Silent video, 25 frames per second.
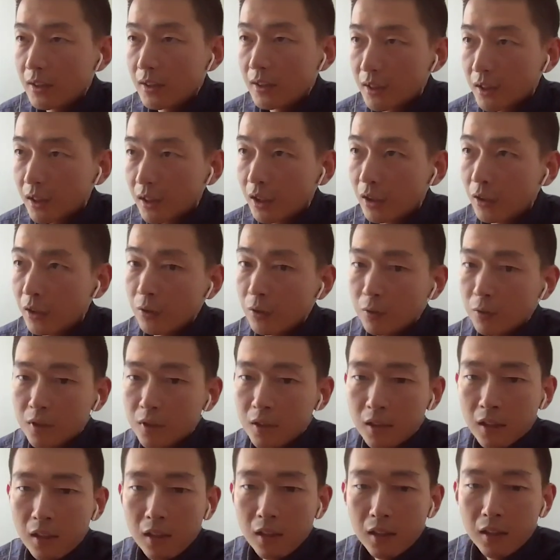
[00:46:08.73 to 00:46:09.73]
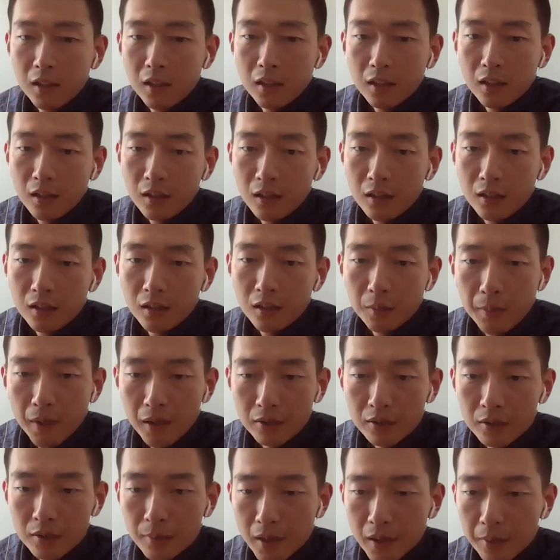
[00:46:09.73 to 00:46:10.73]
skills
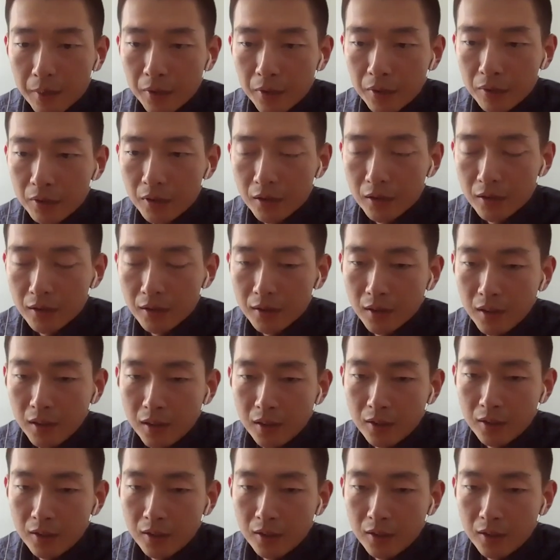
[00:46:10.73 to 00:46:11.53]
about smart buildings.